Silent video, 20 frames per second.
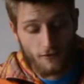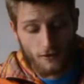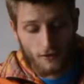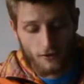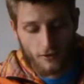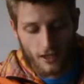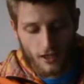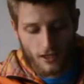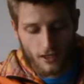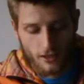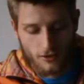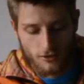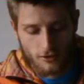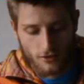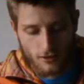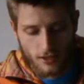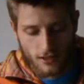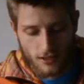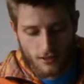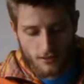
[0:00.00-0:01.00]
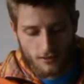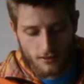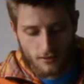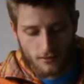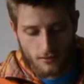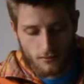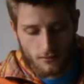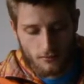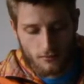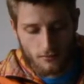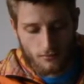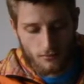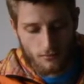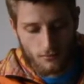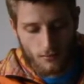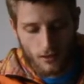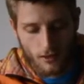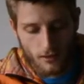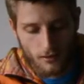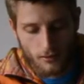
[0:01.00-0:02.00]
you really enjoy it.
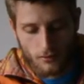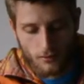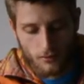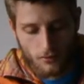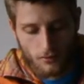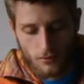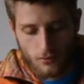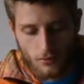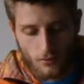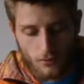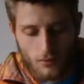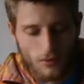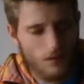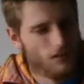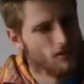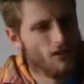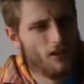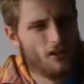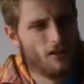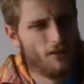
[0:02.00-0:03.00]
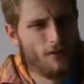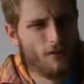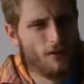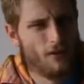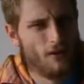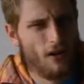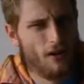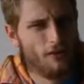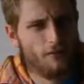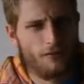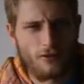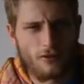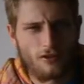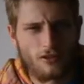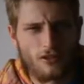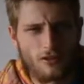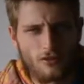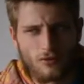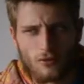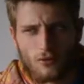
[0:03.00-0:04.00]
Or it's not
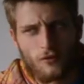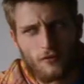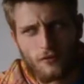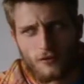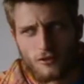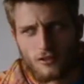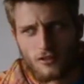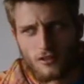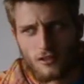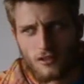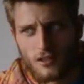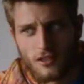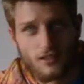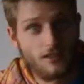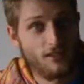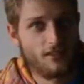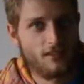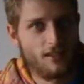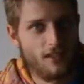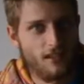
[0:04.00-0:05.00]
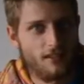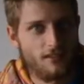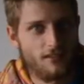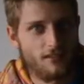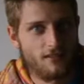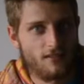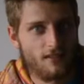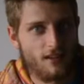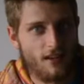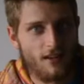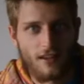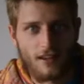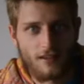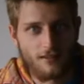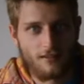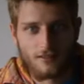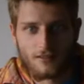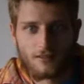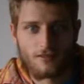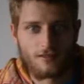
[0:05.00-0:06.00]
unfortunate or fortunate, it just is, and
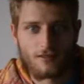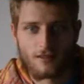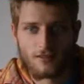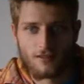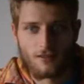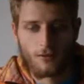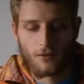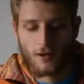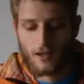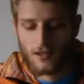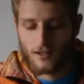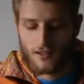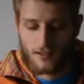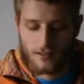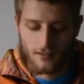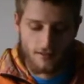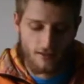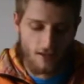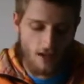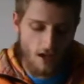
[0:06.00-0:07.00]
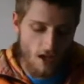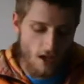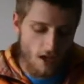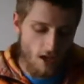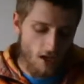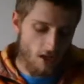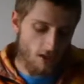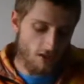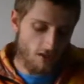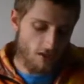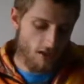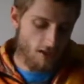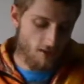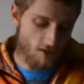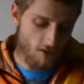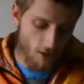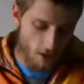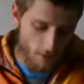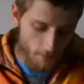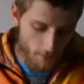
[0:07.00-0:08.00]
that's just the way it is. So there's
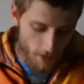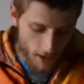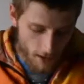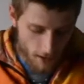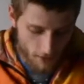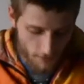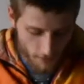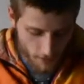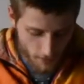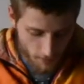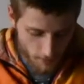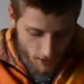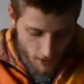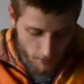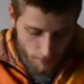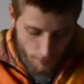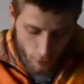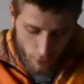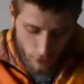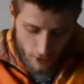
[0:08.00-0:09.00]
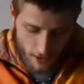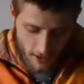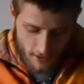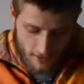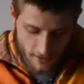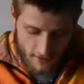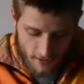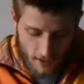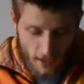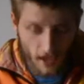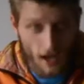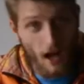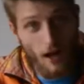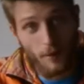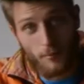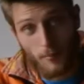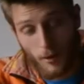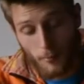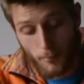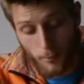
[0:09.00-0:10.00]
so many of them. Ipolisa,
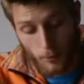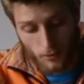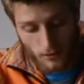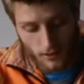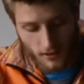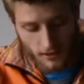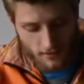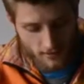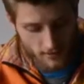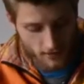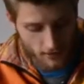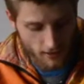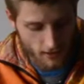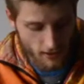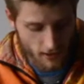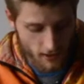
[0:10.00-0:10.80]
amapolisa,